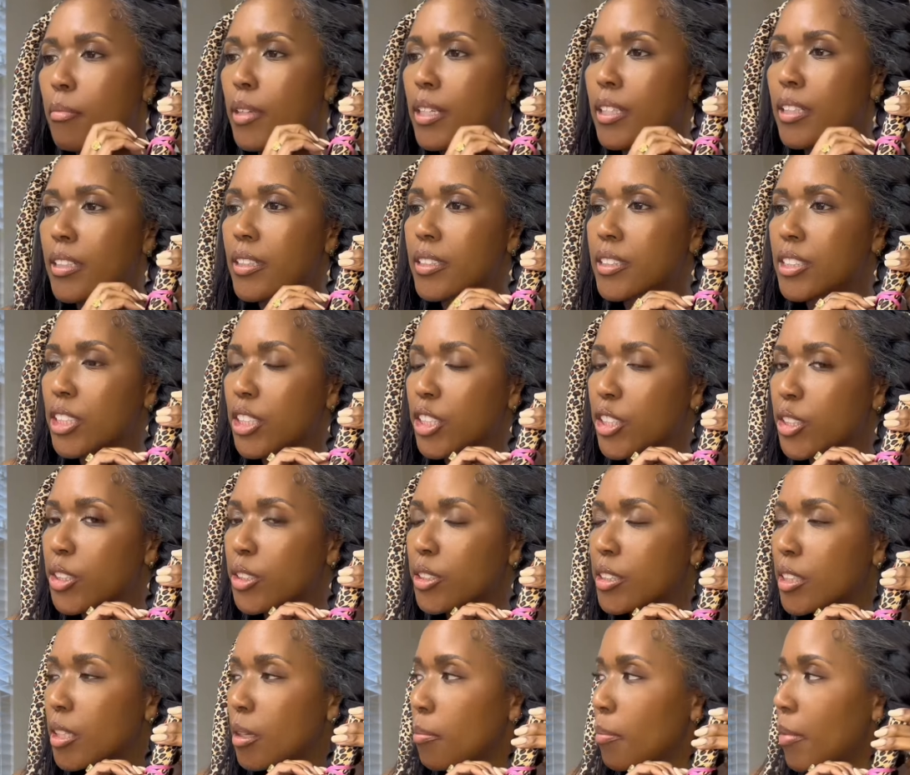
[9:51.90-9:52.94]
secured
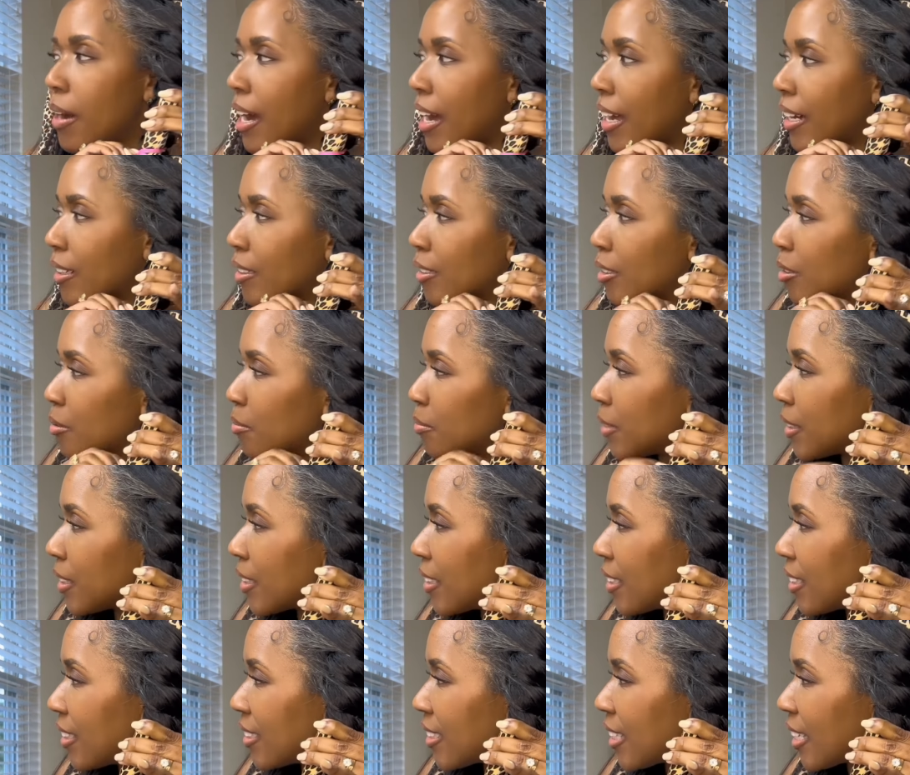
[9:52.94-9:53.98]
the bottom.
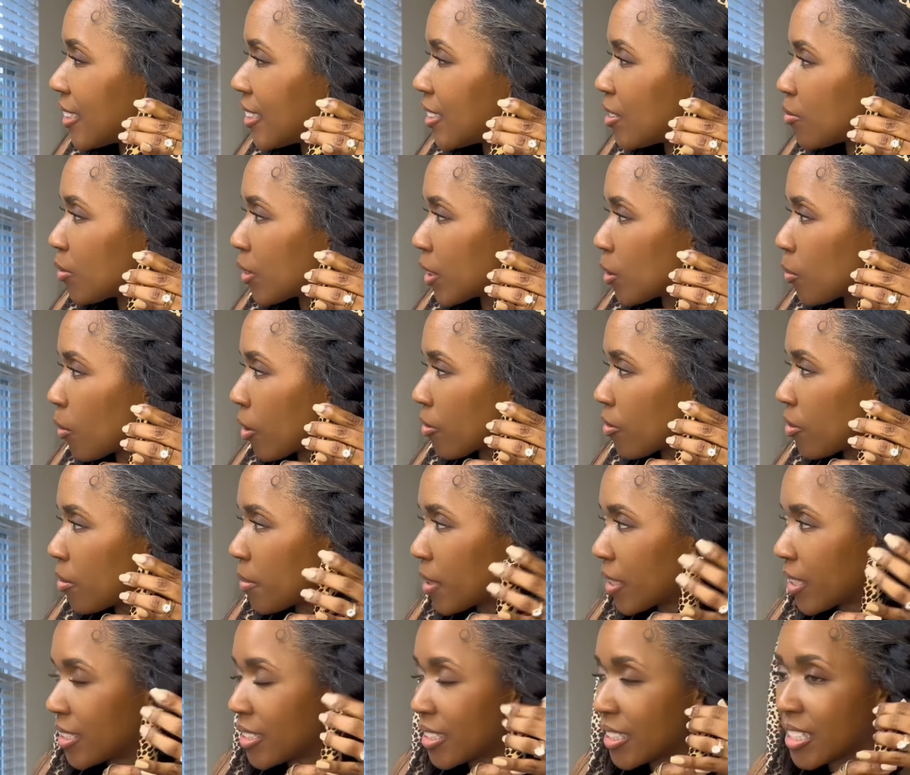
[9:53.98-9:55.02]
And that didn't really work for me
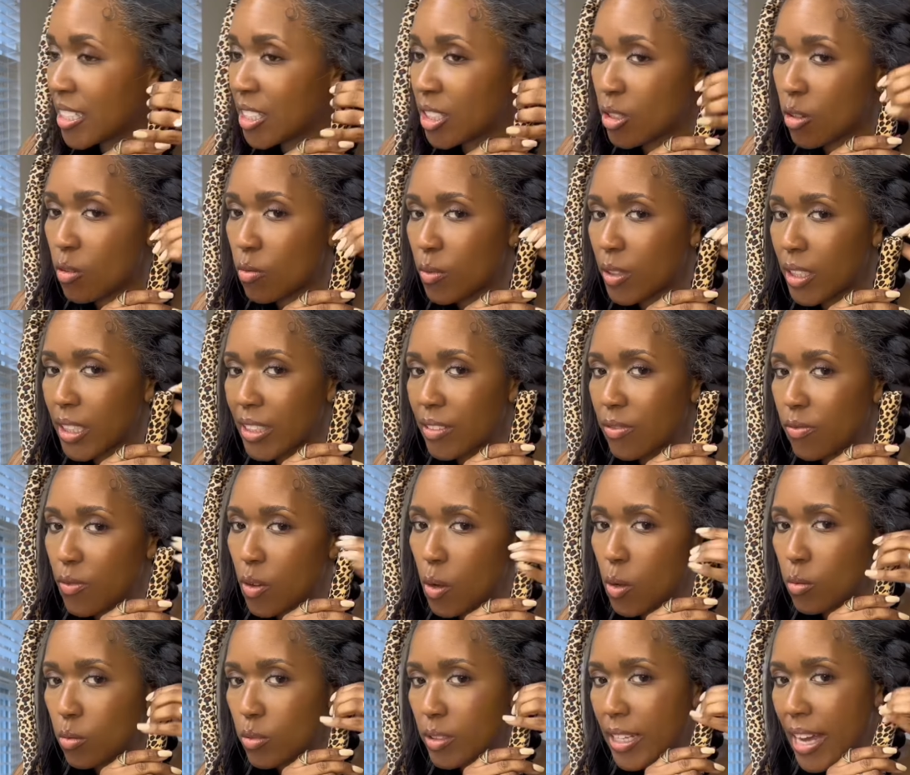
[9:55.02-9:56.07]
because these don't really
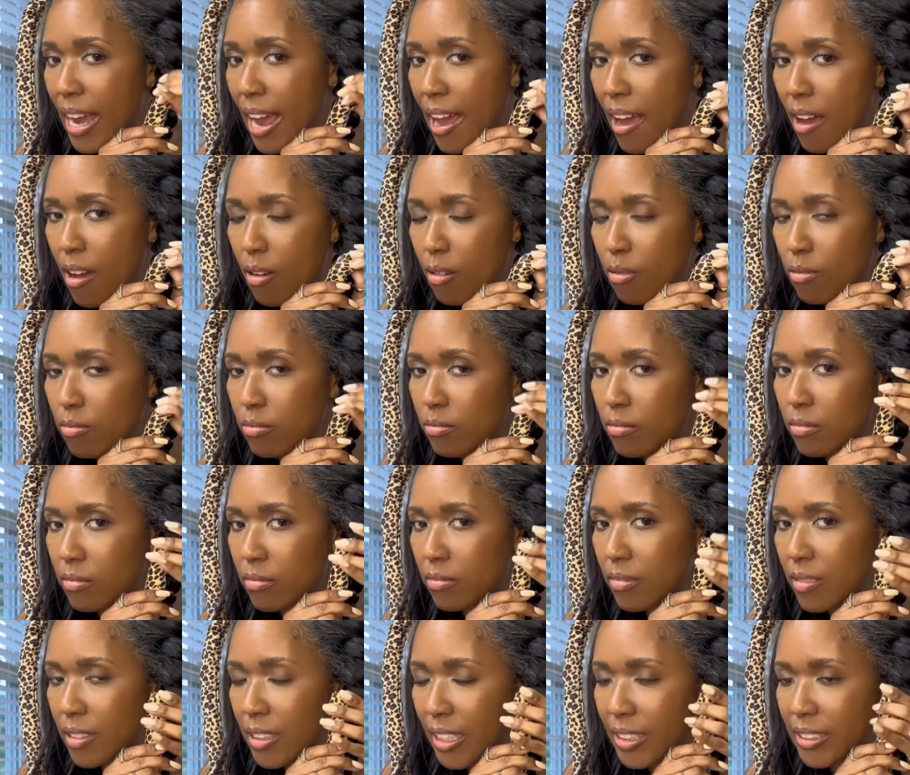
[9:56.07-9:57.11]
fold down.
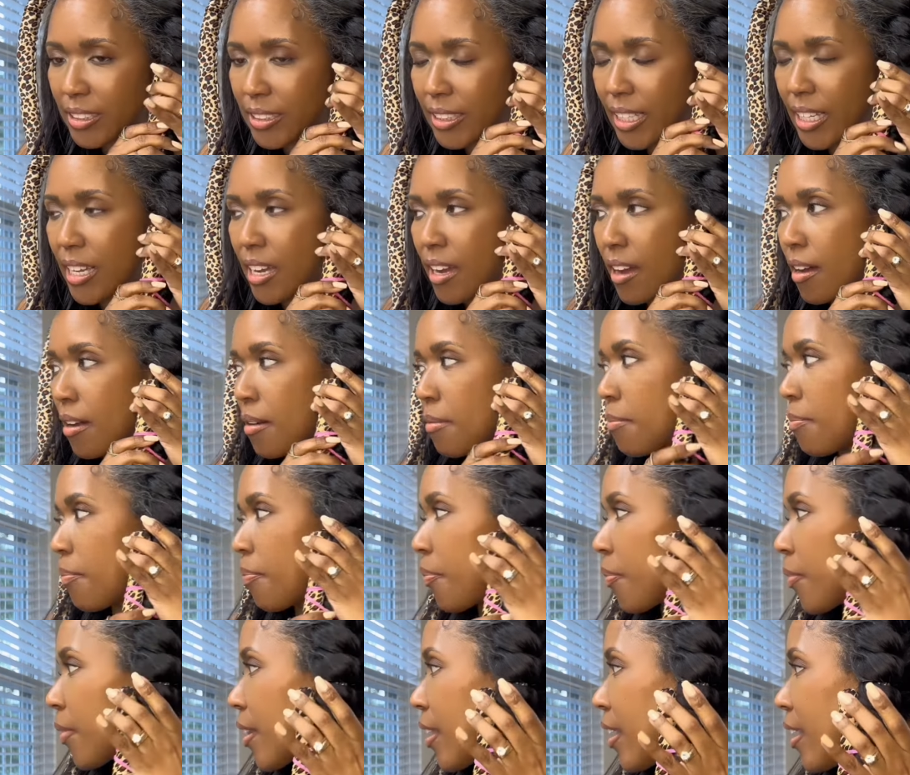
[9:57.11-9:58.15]
They stay up.
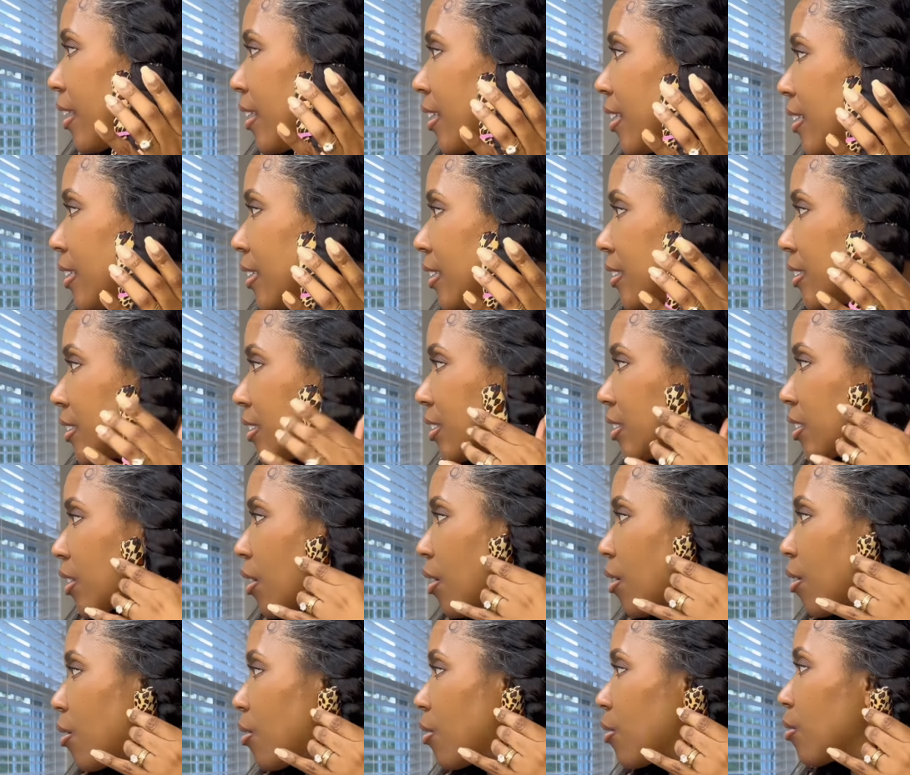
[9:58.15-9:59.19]

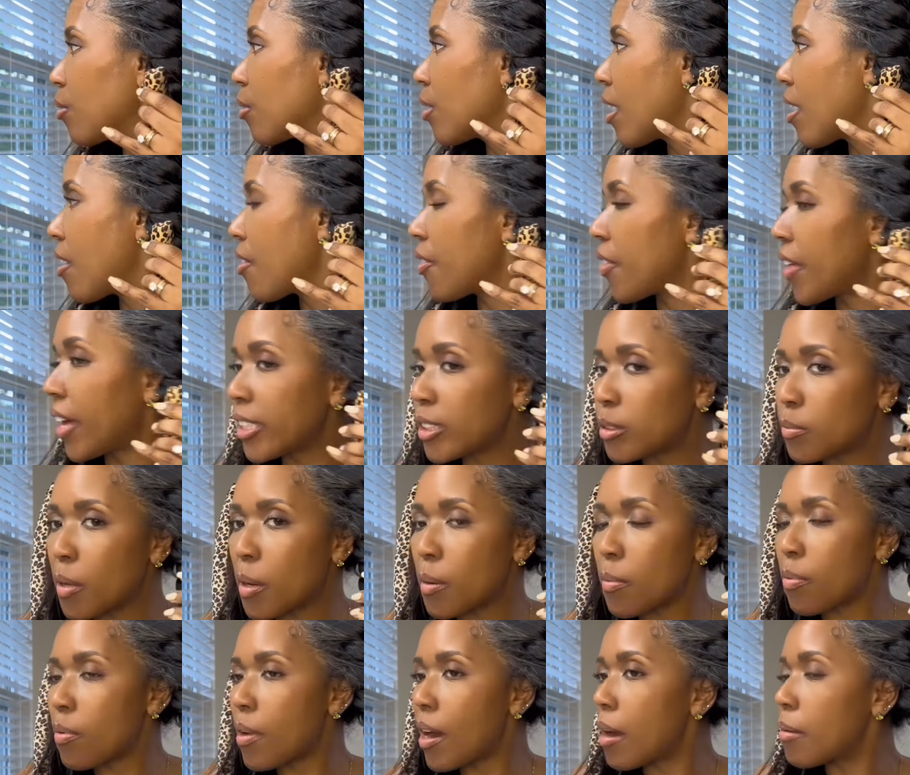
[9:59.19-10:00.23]
So that's my
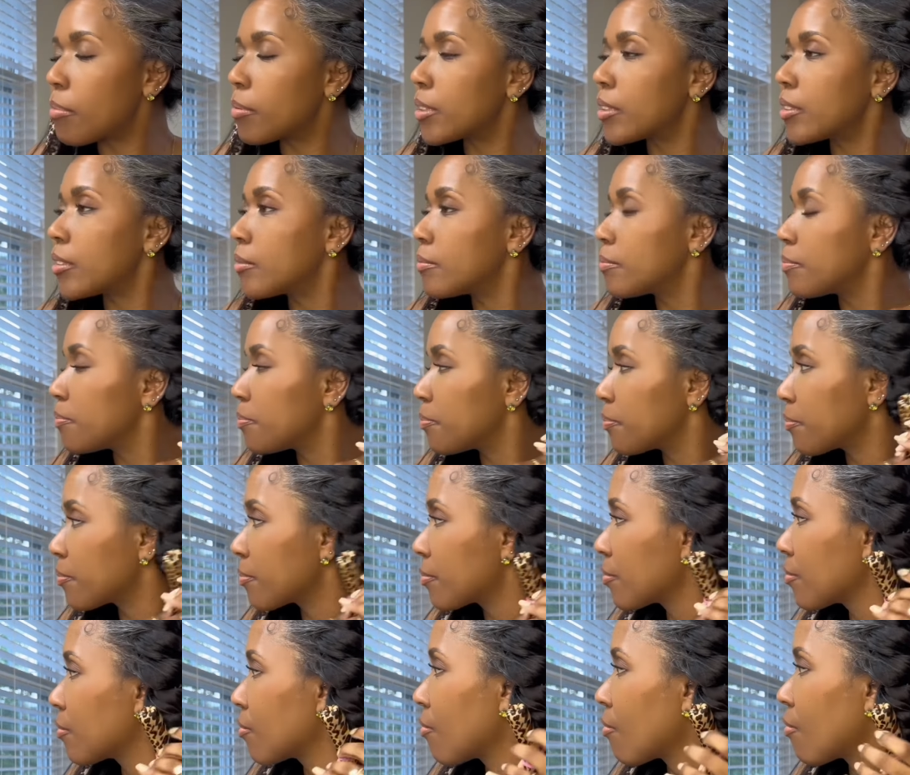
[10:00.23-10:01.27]
problem.
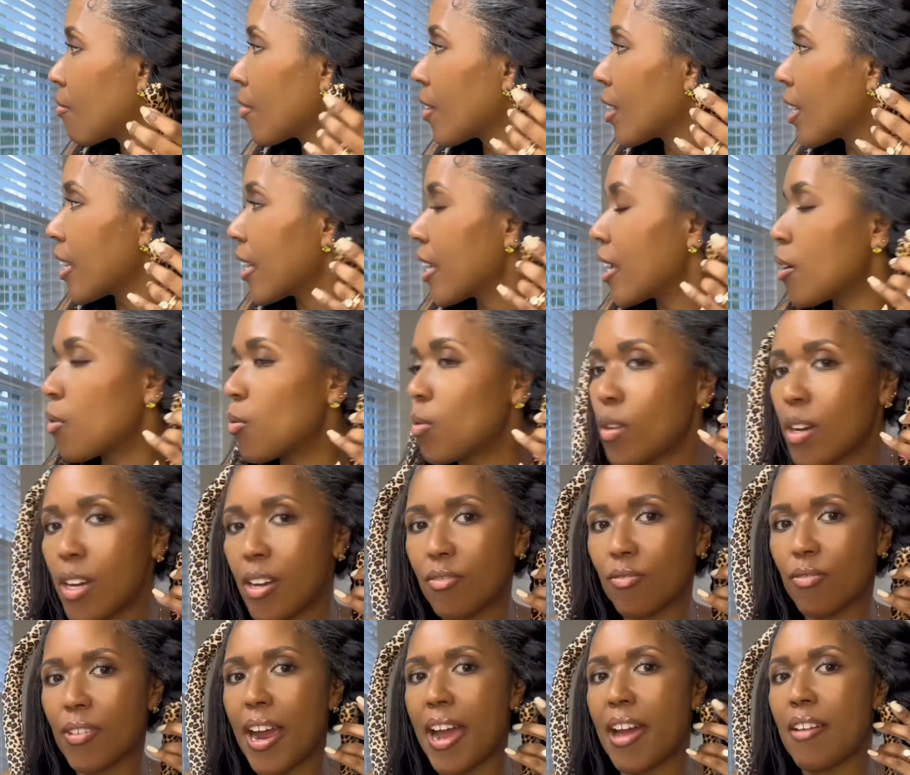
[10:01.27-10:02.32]
It will
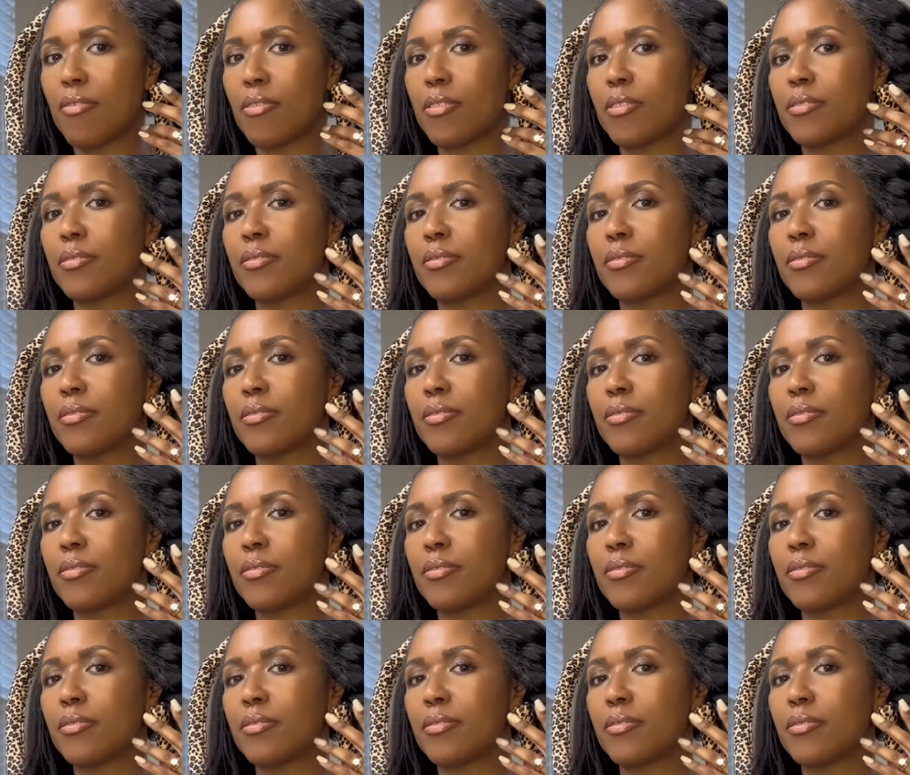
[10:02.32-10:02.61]
unravel.